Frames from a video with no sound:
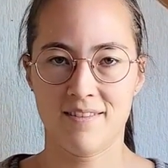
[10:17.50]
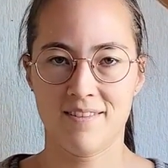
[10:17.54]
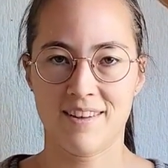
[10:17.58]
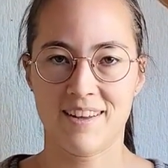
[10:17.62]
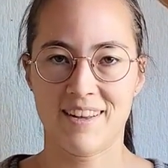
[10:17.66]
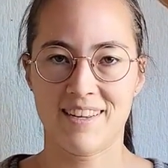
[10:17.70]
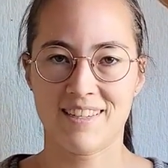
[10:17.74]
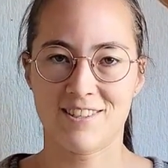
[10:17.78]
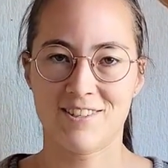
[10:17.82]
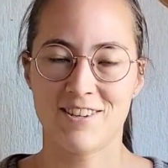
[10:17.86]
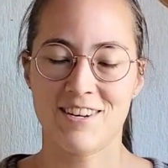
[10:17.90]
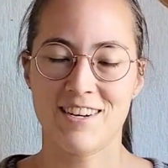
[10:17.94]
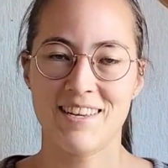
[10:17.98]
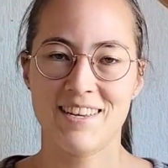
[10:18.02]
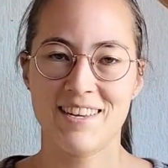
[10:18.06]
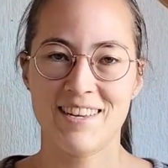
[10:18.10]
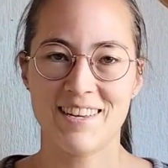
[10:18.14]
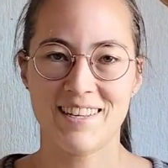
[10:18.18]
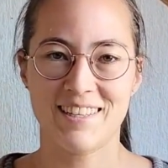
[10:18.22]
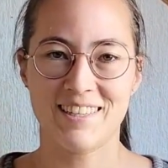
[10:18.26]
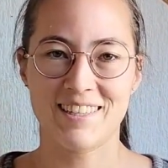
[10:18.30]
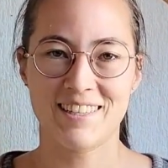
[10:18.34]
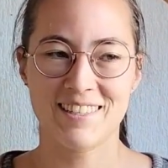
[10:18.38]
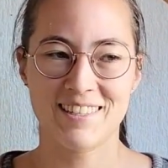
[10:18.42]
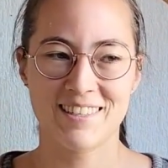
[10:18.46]
actually
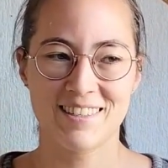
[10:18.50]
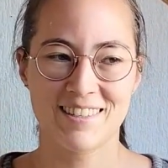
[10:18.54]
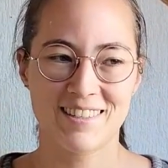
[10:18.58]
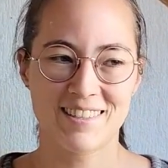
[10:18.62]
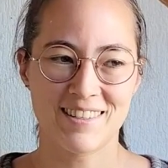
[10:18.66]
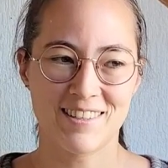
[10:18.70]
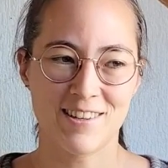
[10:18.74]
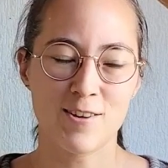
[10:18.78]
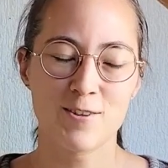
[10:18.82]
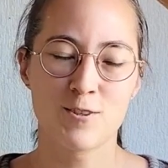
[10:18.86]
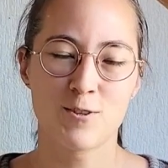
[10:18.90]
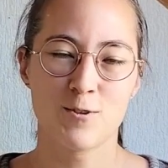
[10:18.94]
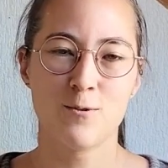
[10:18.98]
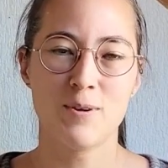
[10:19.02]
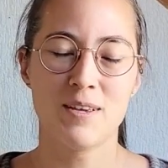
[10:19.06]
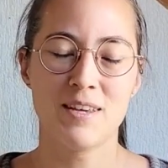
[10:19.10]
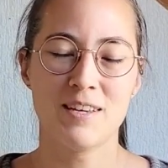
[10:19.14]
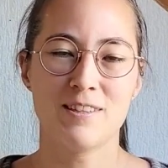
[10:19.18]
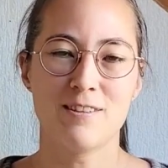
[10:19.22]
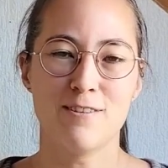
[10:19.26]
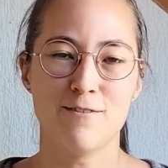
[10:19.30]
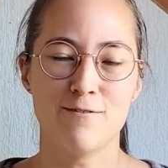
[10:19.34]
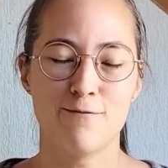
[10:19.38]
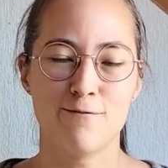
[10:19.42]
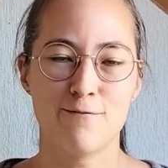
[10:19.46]
it's not
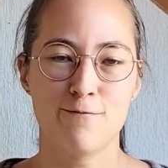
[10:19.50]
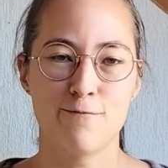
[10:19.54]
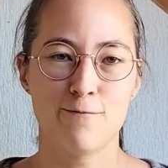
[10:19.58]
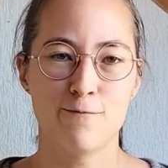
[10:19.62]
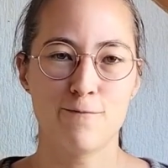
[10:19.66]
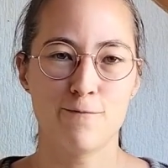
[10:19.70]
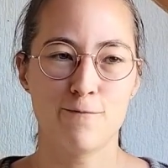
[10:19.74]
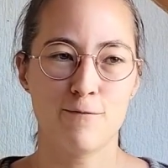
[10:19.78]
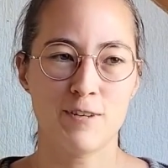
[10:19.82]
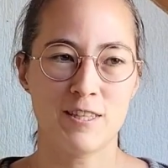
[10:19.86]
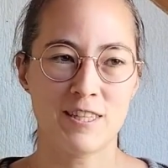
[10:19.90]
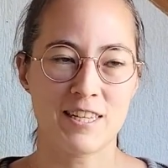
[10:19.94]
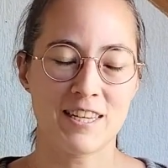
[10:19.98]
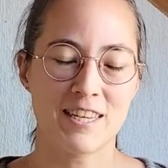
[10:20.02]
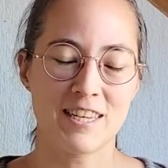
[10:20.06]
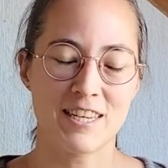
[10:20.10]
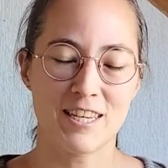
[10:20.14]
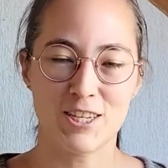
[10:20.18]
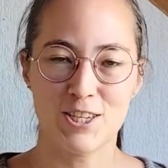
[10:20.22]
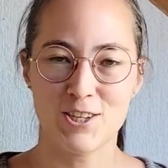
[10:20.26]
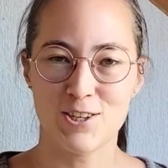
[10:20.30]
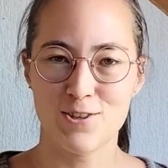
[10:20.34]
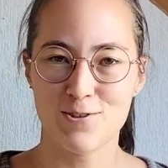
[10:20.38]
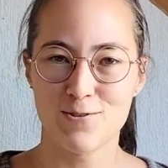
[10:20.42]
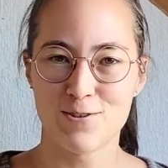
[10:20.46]
doing the fitting
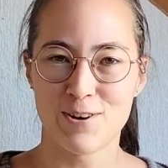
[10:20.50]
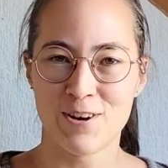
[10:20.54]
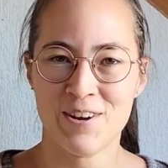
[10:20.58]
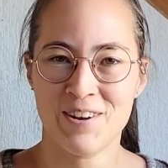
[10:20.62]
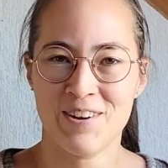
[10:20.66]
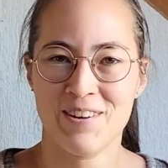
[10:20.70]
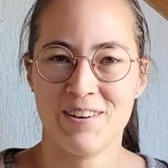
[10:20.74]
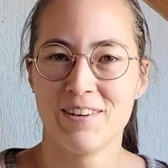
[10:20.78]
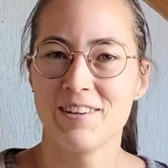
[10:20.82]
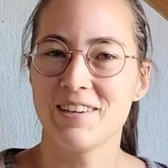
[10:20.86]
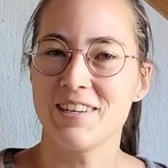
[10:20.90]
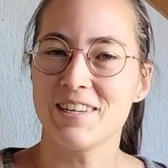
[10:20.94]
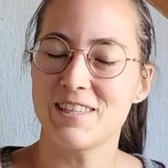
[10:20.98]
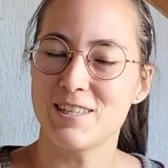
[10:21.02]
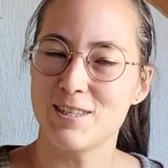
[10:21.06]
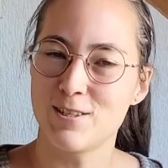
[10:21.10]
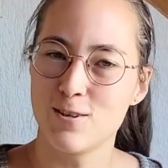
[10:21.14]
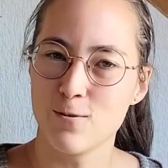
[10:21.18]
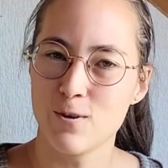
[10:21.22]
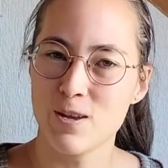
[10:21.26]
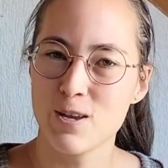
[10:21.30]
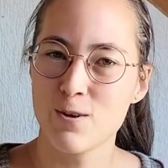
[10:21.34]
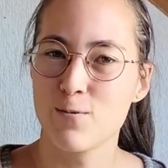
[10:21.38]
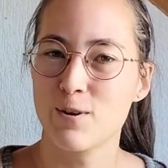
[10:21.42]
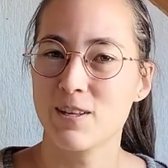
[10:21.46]
issue it's
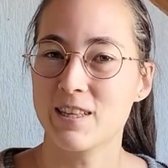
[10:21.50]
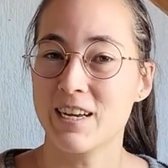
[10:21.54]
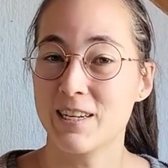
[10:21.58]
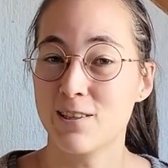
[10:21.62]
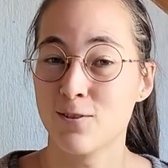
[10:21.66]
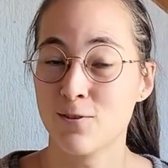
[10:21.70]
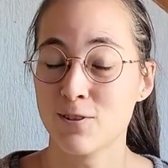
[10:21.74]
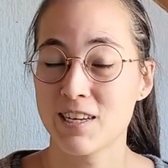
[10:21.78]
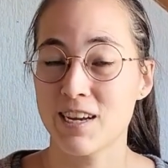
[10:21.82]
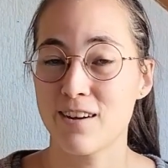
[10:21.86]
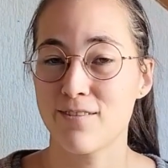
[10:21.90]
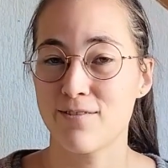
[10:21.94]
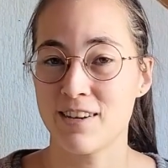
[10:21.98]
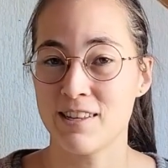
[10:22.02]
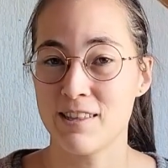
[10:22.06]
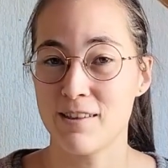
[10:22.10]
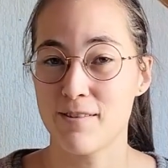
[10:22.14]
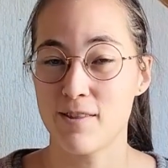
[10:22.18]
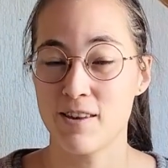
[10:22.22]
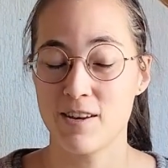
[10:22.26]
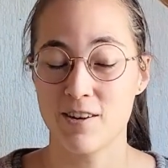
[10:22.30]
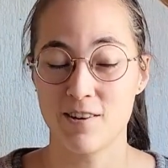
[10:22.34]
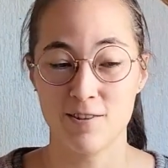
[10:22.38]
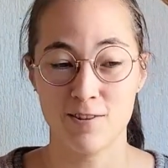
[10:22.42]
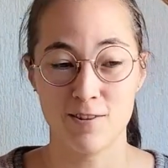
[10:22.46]
doing when I don't have
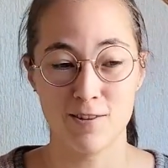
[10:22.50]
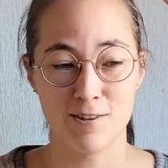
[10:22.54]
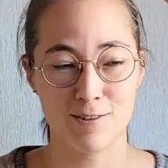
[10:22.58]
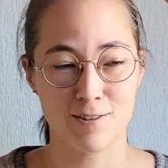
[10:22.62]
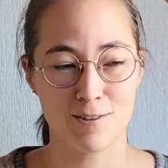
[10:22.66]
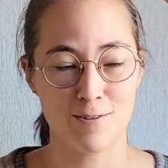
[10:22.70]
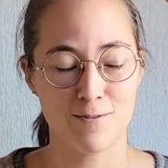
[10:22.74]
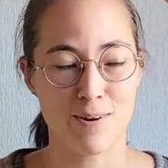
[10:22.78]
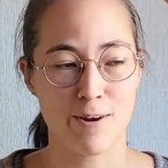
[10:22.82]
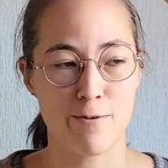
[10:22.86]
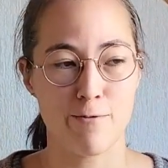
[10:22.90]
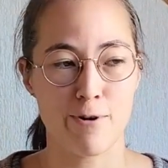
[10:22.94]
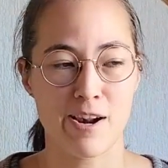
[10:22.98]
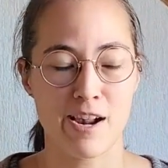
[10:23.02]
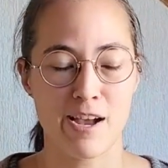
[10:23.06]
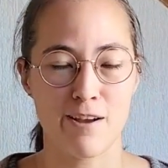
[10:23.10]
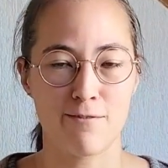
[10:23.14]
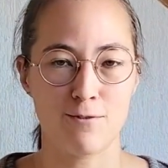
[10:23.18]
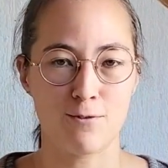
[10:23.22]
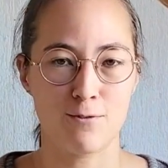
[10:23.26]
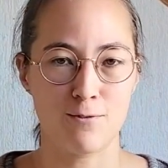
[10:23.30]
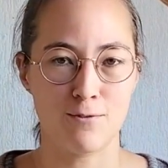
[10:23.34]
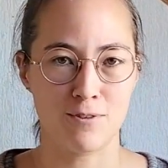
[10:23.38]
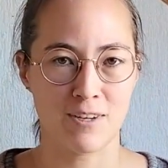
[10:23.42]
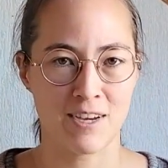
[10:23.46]
anything under, so I will have
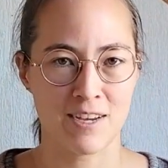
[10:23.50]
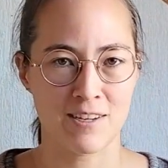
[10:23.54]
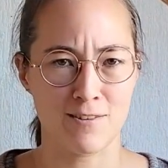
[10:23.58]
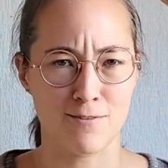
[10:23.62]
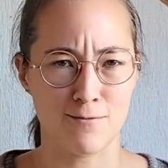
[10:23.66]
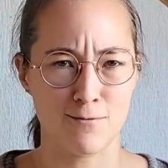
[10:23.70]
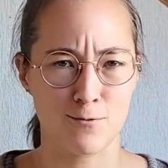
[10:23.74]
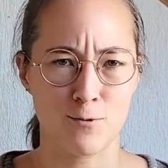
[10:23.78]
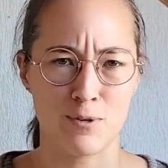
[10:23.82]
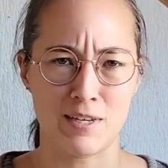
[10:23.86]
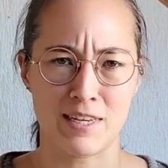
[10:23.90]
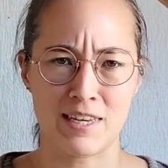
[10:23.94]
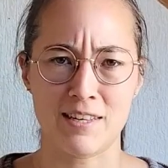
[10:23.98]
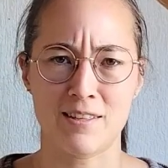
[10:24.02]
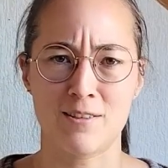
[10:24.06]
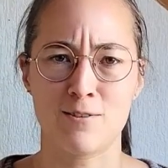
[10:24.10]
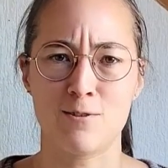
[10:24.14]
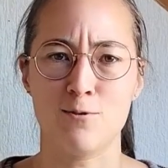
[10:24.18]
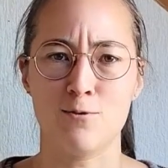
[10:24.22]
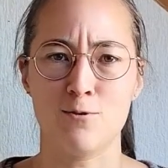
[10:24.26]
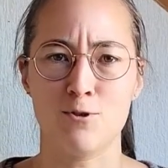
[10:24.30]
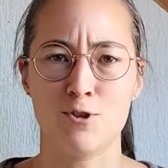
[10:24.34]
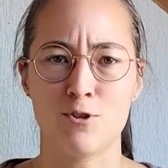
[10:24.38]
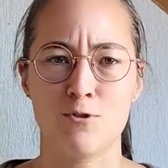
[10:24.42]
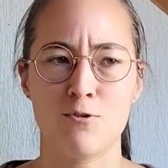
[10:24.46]
to kind of tweak it
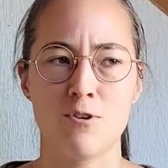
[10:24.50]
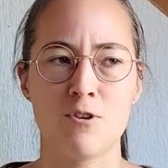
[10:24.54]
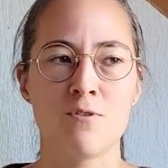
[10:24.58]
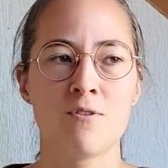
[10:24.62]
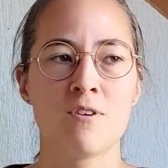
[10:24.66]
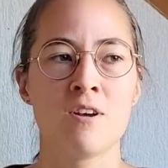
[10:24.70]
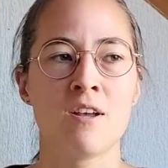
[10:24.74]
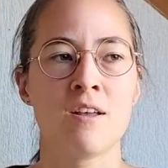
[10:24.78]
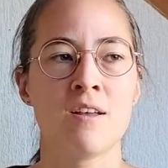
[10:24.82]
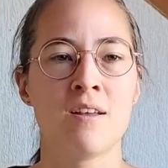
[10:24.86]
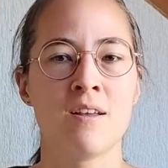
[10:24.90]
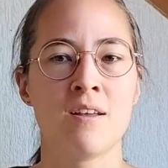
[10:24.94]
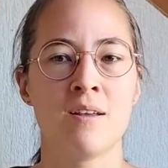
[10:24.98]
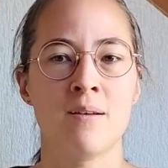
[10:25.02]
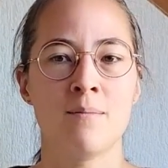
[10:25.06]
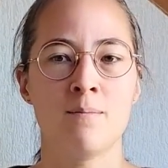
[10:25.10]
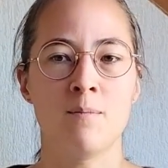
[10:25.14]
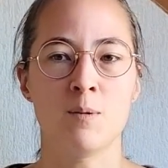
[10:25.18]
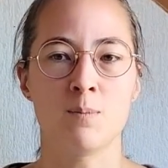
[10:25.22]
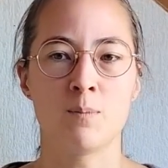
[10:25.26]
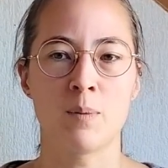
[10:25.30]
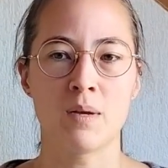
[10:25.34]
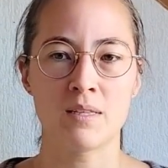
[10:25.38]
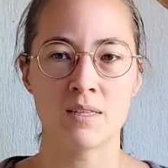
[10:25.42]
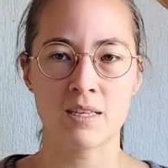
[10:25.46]
to show you.
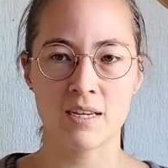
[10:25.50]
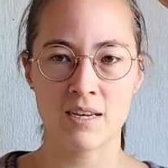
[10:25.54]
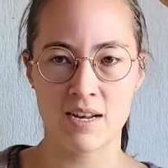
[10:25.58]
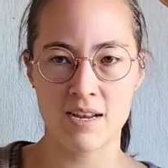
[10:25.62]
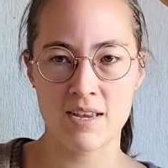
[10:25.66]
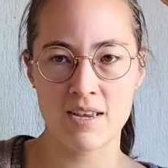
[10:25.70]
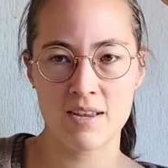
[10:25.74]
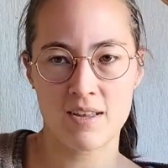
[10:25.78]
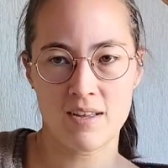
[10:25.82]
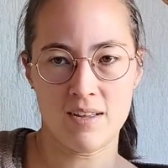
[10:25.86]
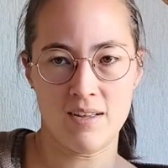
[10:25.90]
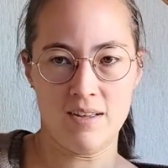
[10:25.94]
But basically,